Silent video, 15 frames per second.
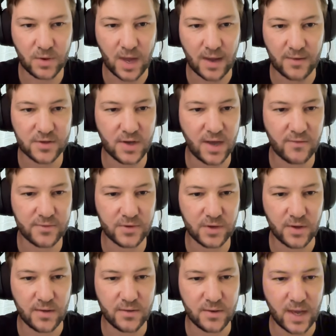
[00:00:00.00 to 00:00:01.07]

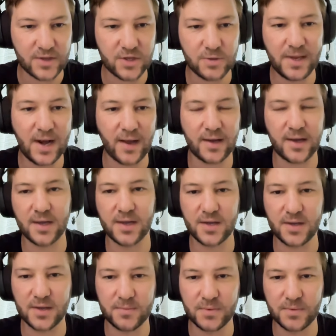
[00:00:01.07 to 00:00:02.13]
had to be like
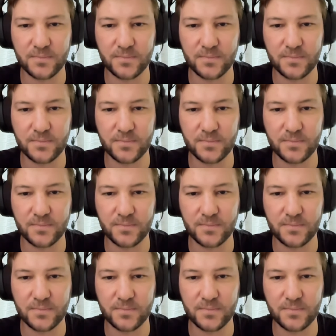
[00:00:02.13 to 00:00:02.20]
a